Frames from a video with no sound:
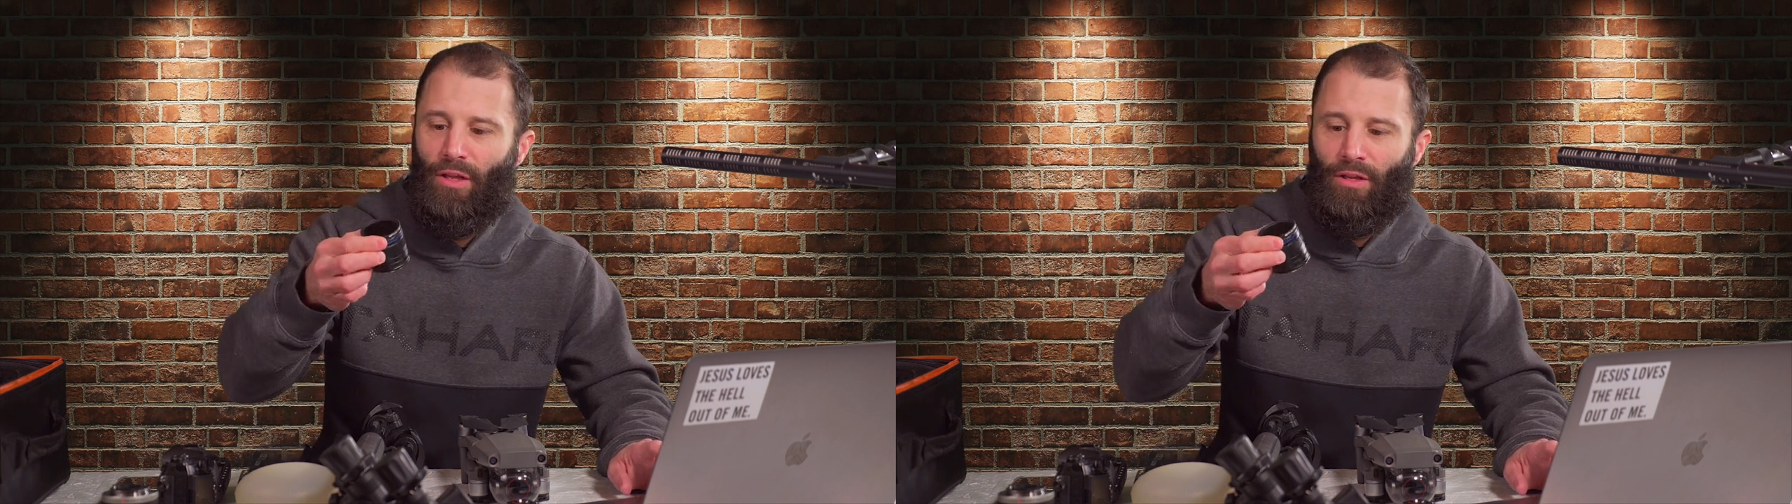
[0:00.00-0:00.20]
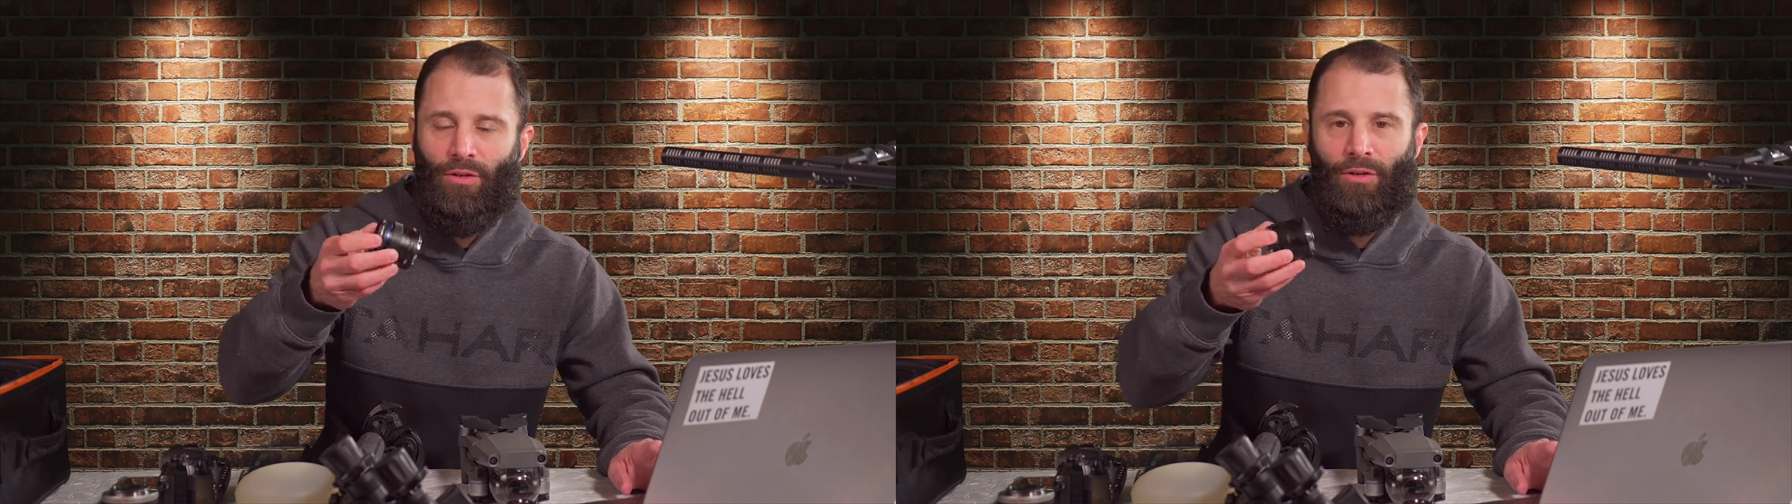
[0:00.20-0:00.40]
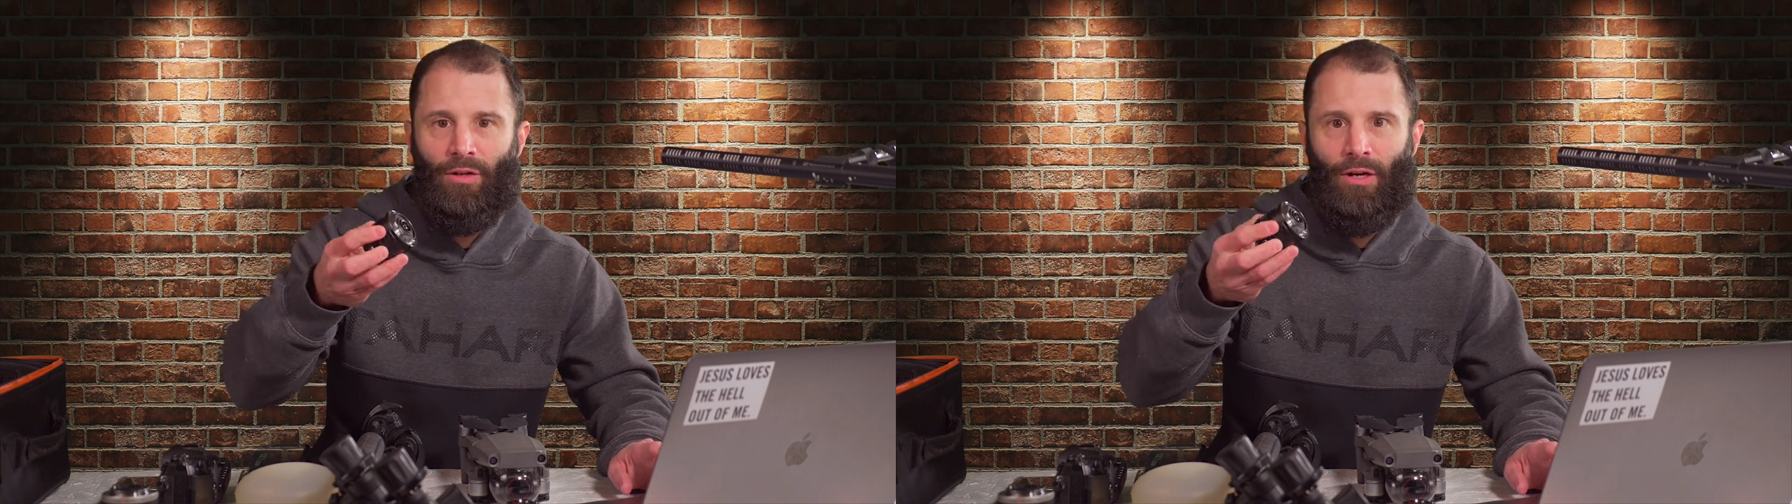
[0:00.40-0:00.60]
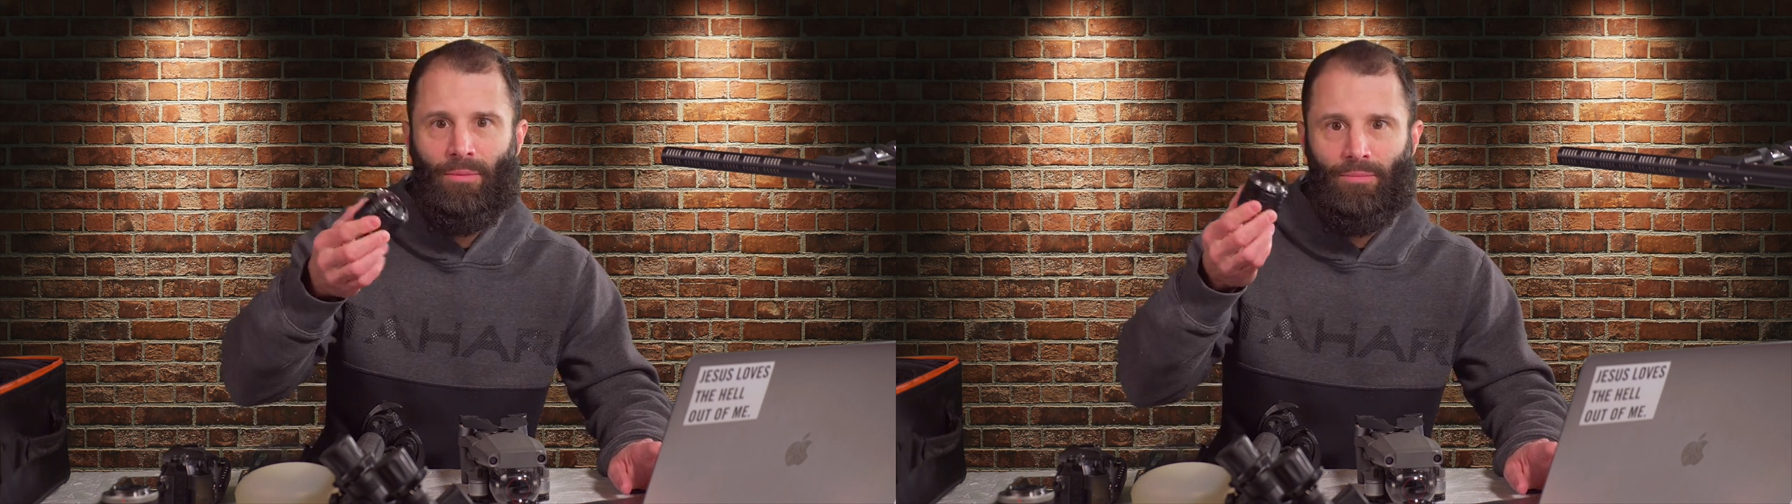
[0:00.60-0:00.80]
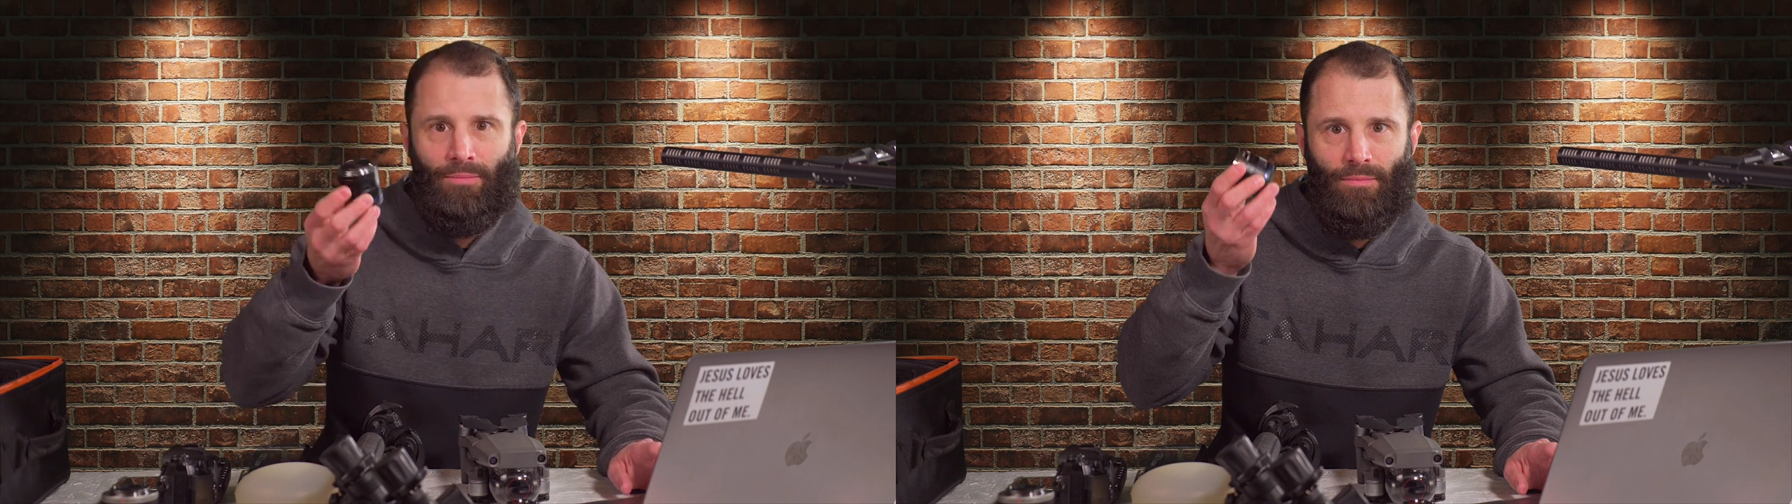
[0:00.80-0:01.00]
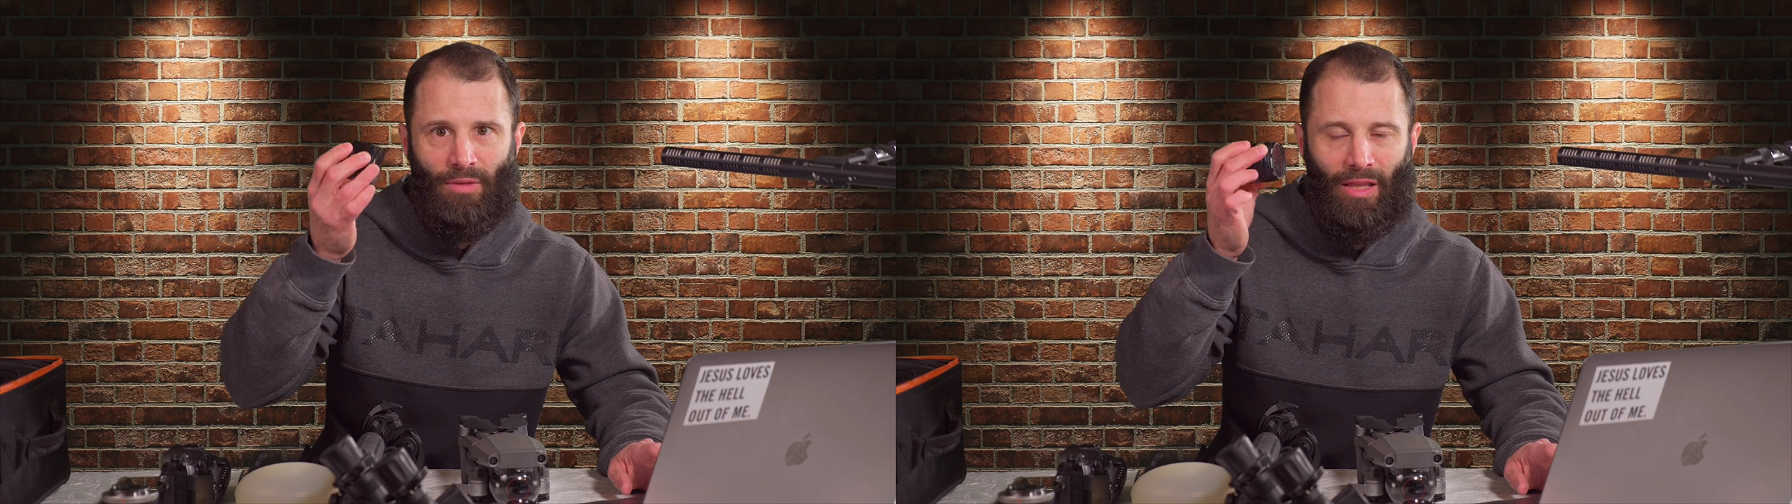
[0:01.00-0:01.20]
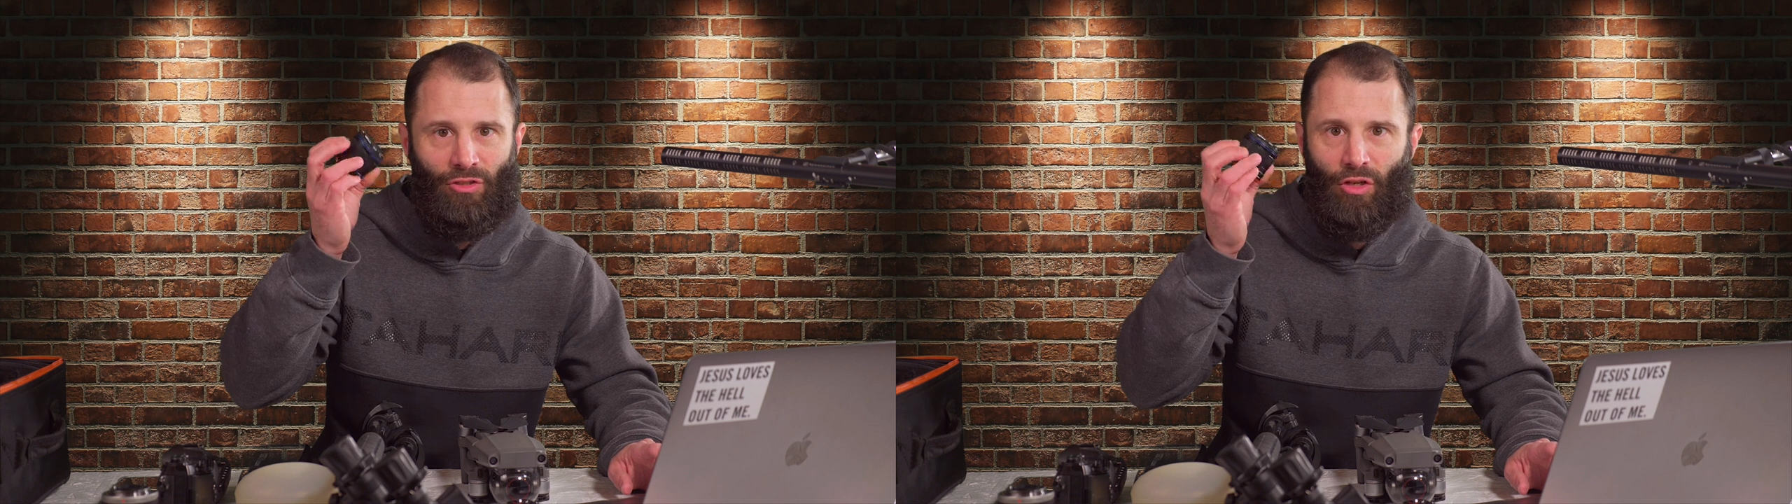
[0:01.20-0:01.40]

your um, lens